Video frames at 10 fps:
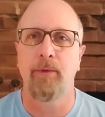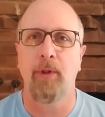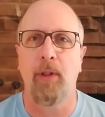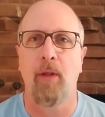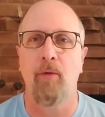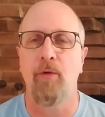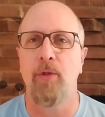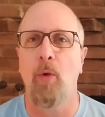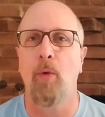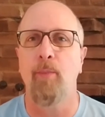There's
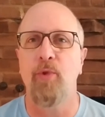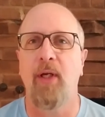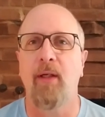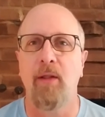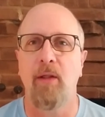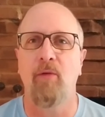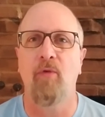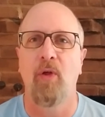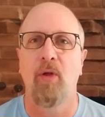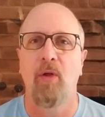no
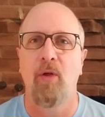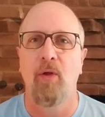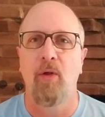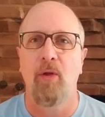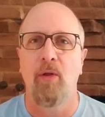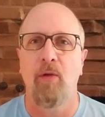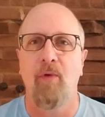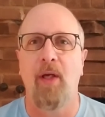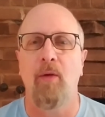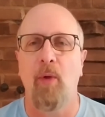objective
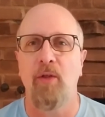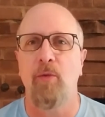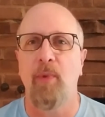evaluation